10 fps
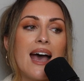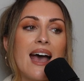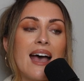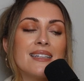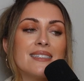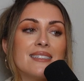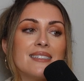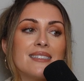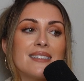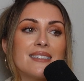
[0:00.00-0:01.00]

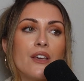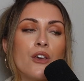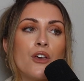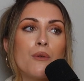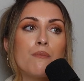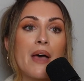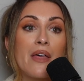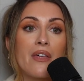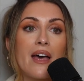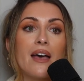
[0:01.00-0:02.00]
and her
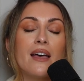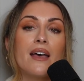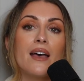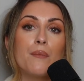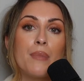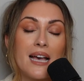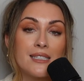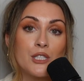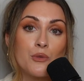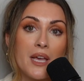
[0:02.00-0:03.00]
mother
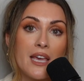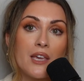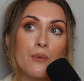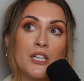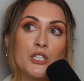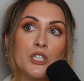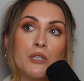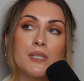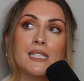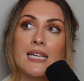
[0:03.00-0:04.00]
passed away when she
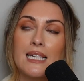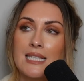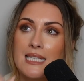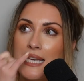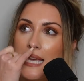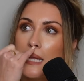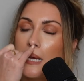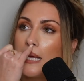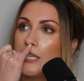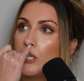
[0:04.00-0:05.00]
was a
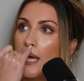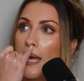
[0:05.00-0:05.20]
teenager,